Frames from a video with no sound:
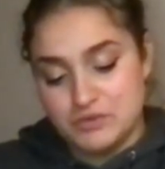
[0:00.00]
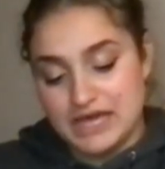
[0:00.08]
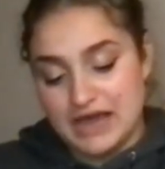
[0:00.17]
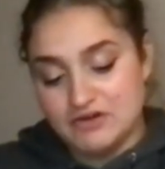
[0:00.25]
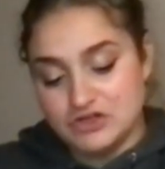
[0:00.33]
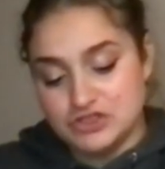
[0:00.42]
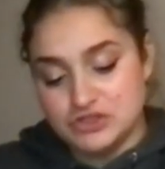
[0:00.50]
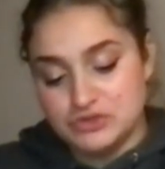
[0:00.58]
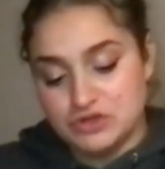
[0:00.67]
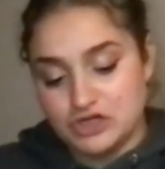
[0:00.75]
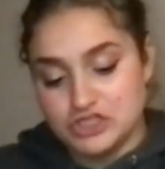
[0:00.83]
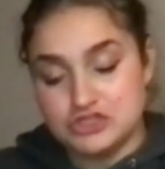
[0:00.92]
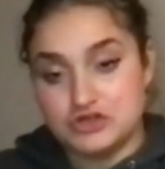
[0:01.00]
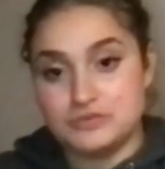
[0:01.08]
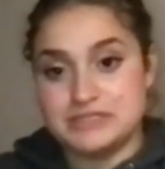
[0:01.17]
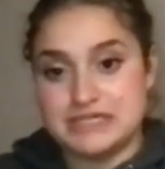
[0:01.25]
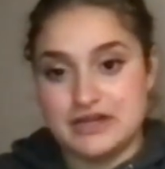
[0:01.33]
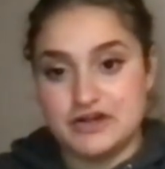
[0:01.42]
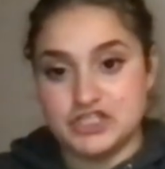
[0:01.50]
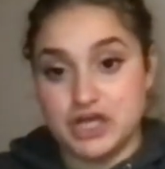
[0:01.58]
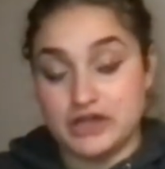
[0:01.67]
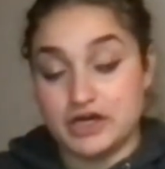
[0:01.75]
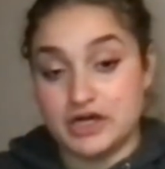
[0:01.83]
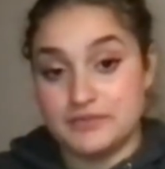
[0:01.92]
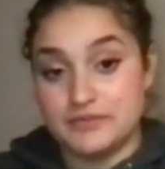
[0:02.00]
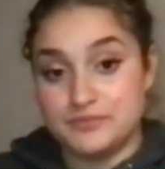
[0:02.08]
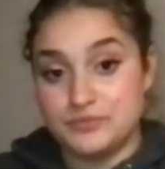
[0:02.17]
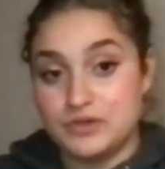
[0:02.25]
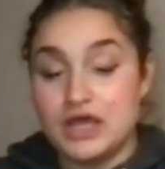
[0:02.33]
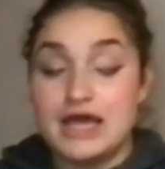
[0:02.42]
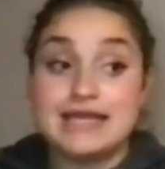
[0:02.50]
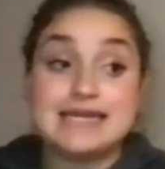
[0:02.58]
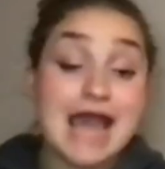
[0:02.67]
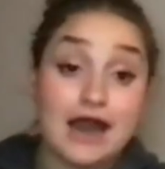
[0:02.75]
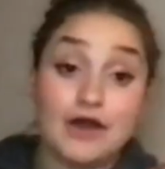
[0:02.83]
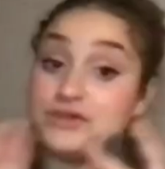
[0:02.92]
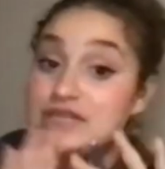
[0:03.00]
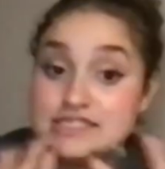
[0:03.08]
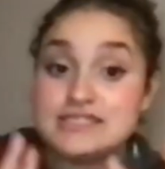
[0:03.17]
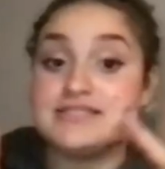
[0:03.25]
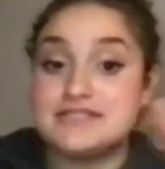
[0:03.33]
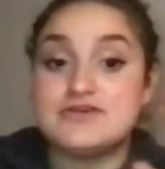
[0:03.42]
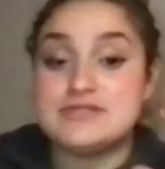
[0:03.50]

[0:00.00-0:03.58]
we have our two largest groups near each other. Now, this is still